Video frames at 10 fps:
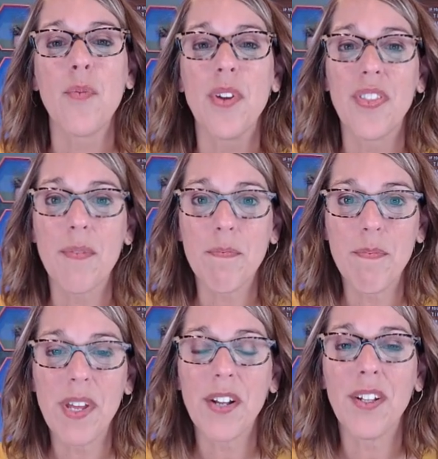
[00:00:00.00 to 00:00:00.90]
with the
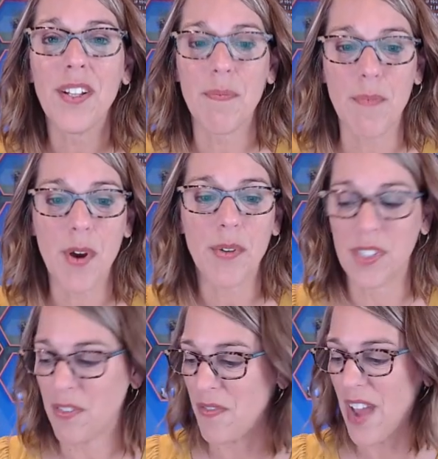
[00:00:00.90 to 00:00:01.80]

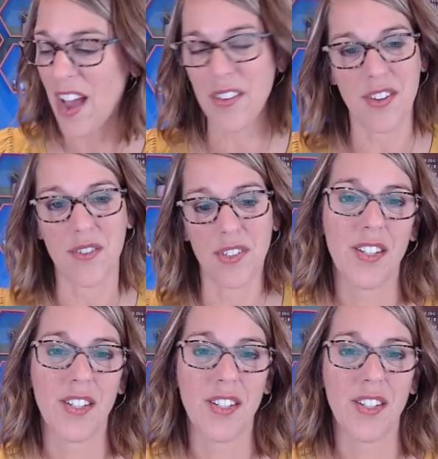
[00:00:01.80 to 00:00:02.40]
middlemost value.